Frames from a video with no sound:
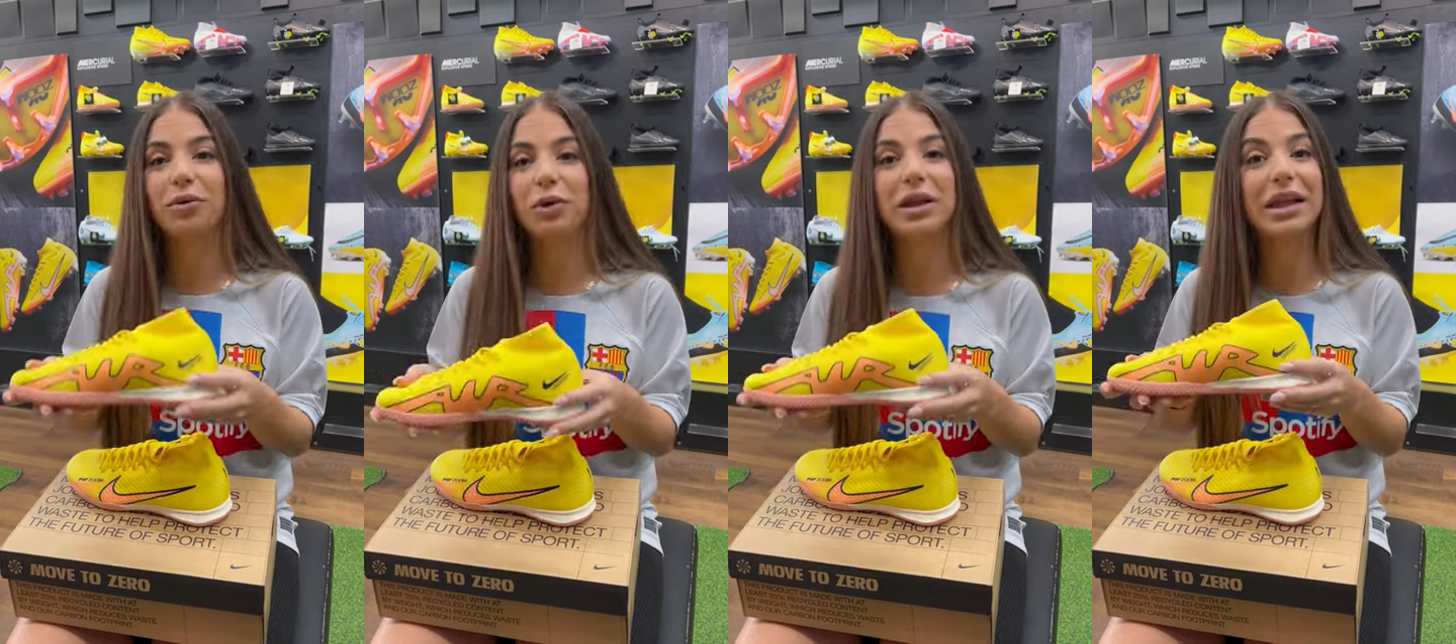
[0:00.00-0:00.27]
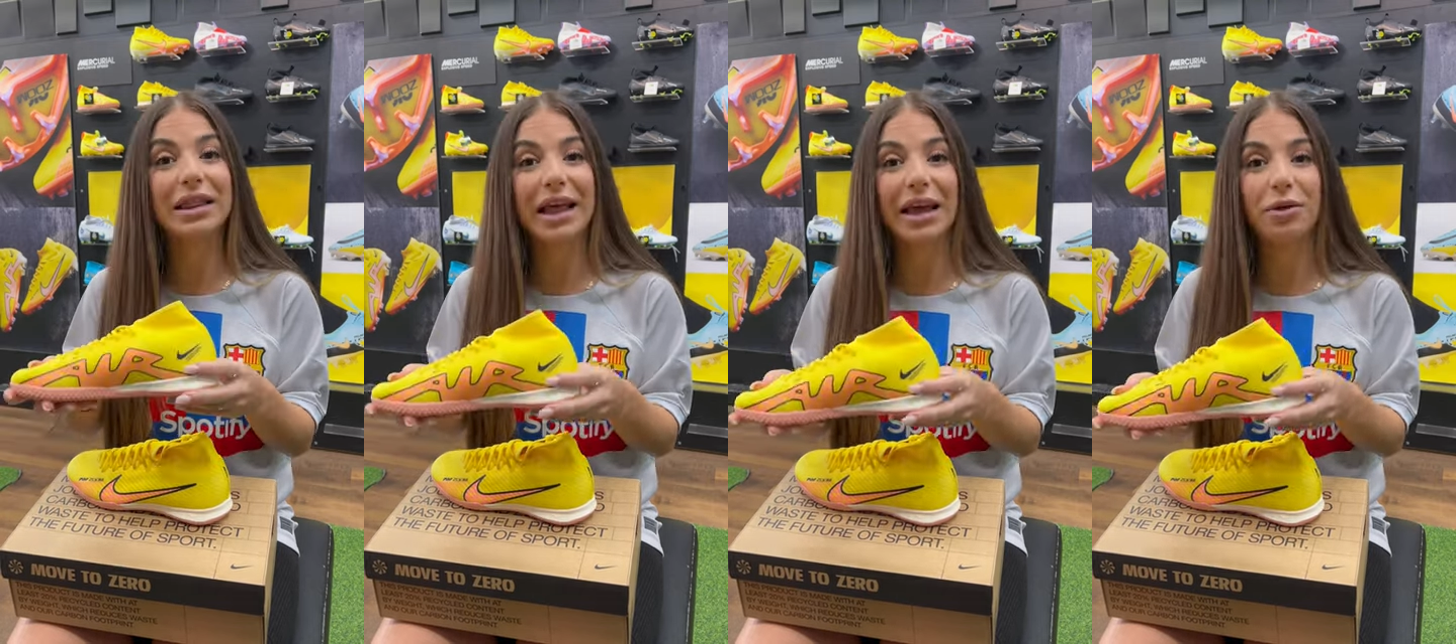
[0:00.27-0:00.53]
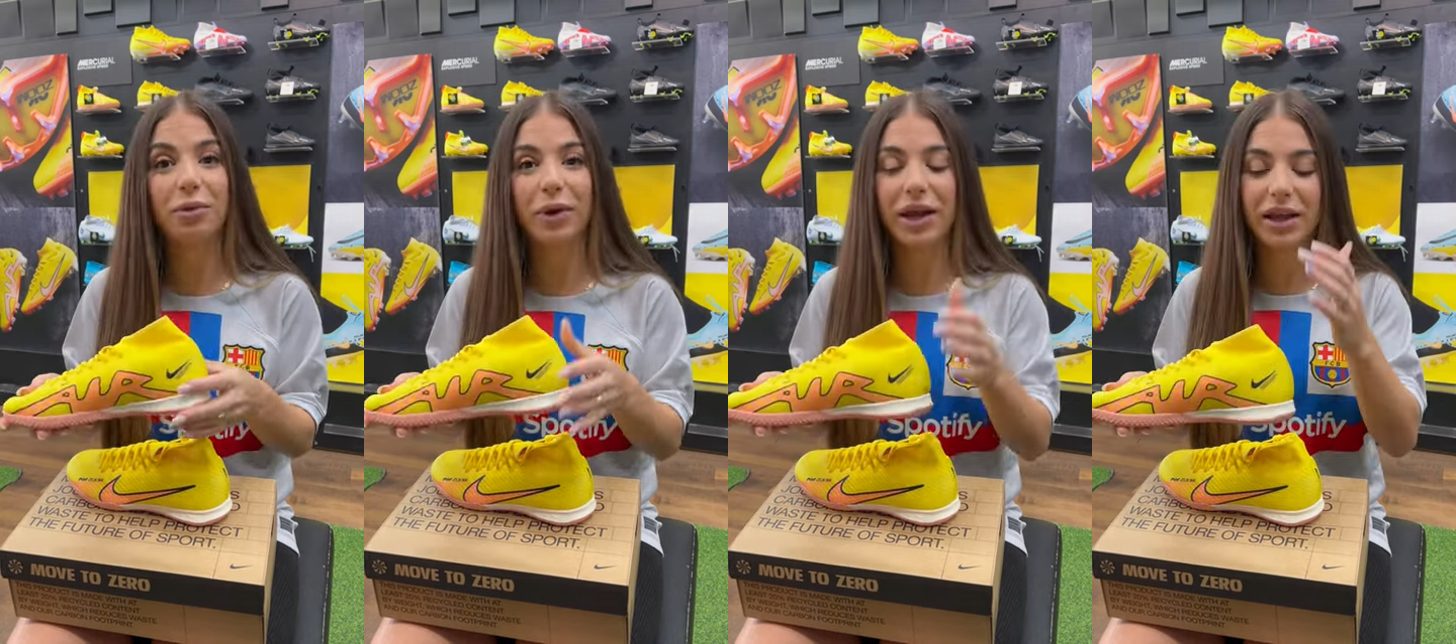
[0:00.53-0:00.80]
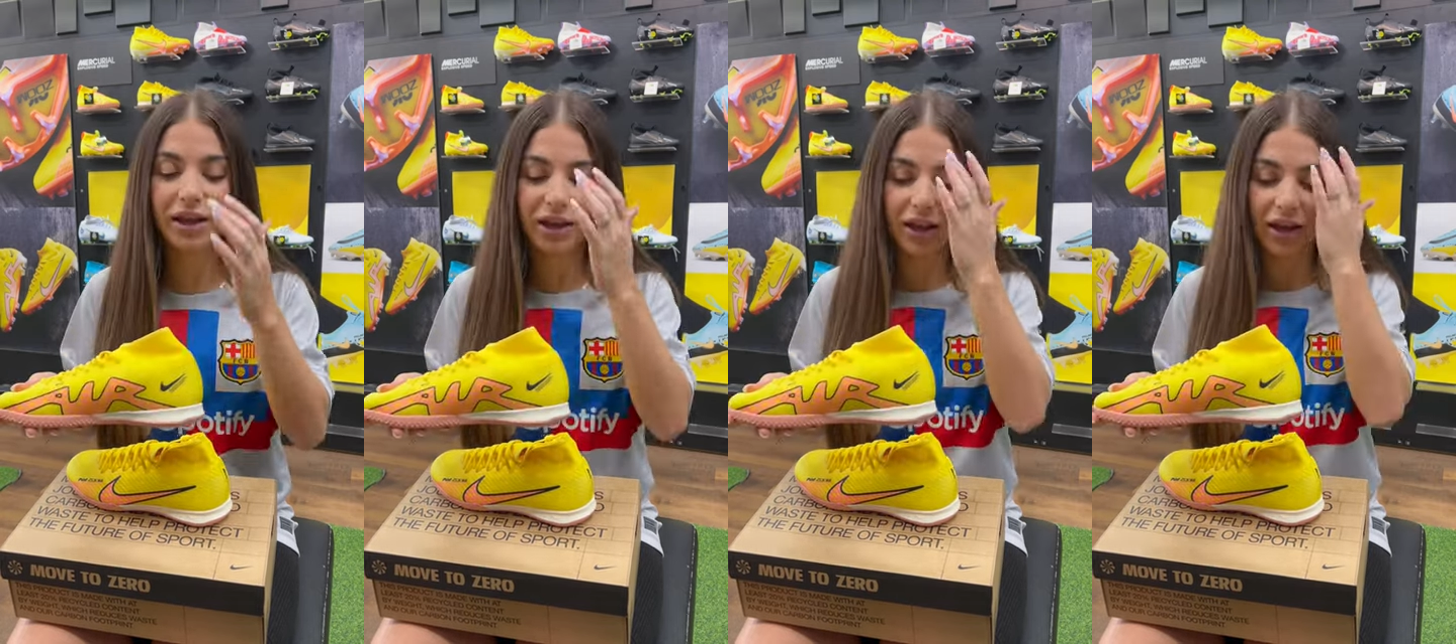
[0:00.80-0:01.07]
Really
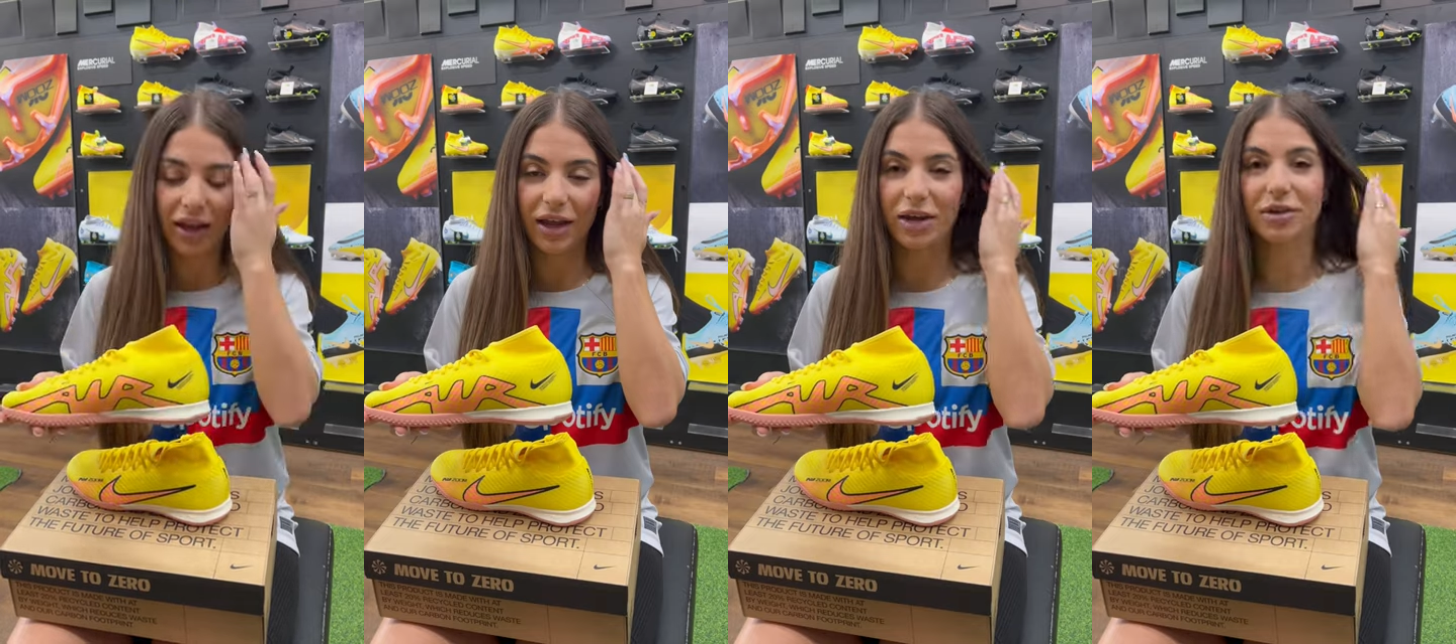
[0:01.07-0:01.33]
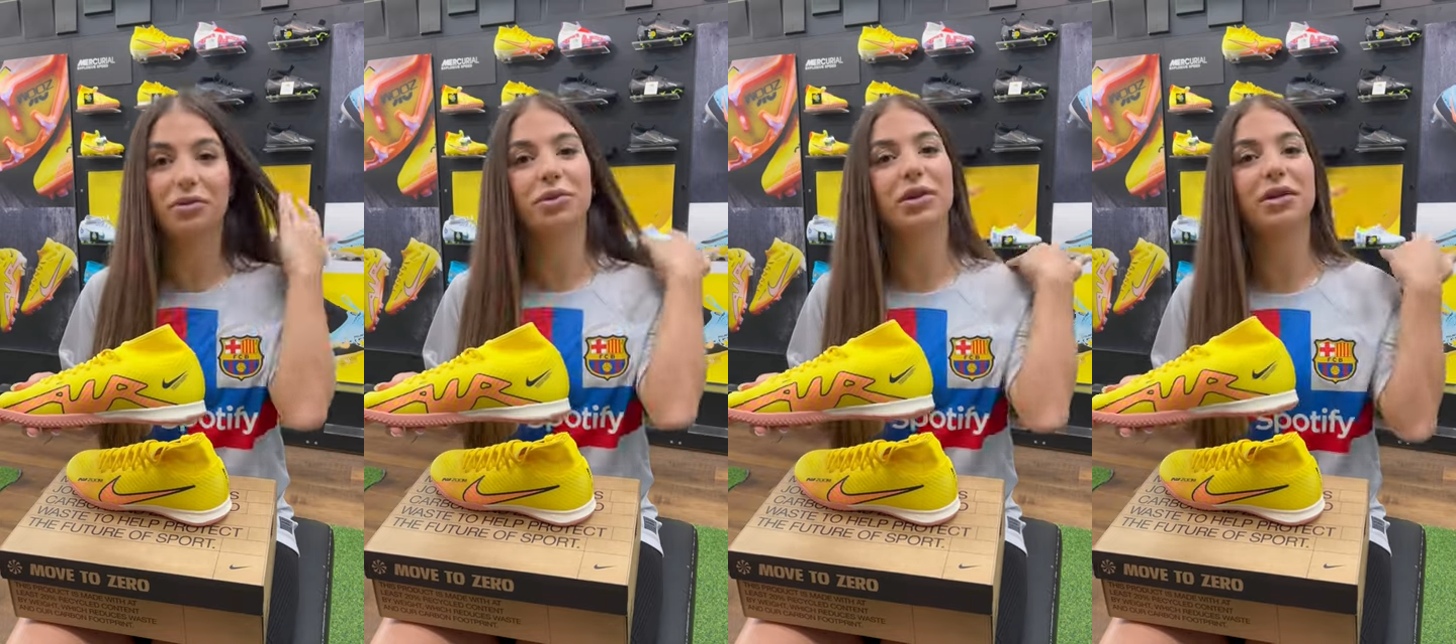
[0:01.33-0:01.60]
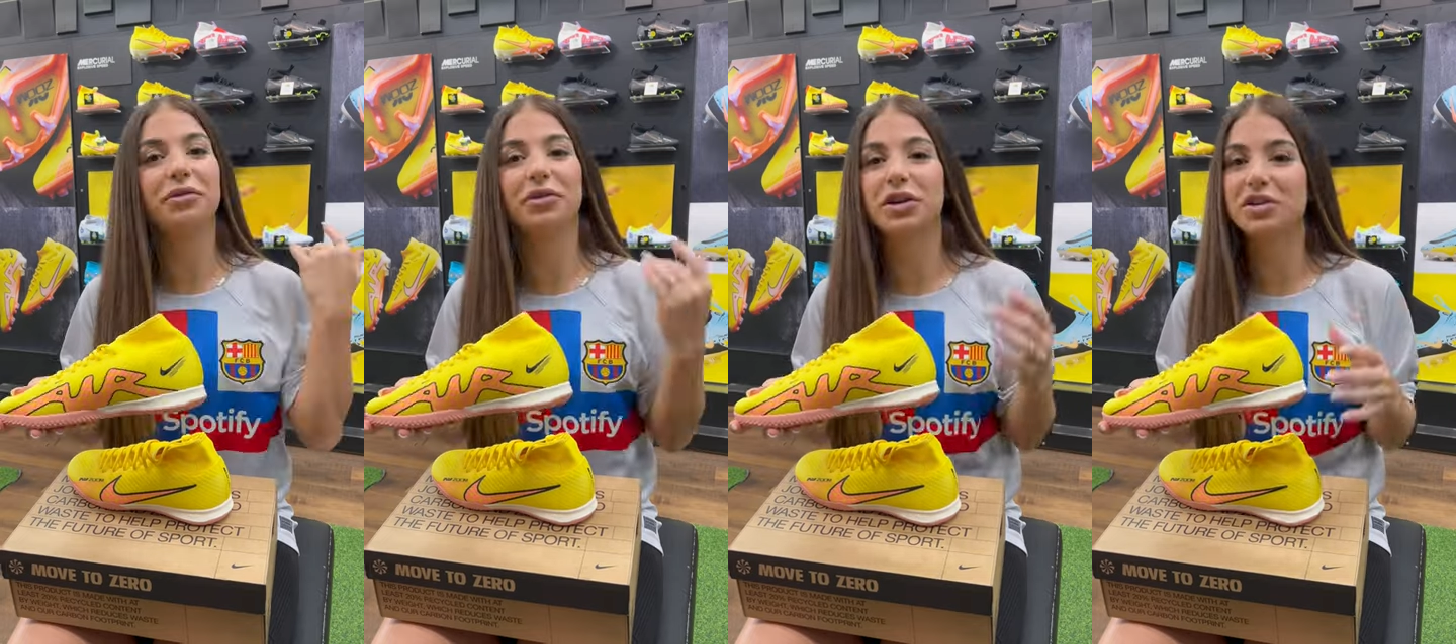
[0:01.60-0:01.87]
lightweight and really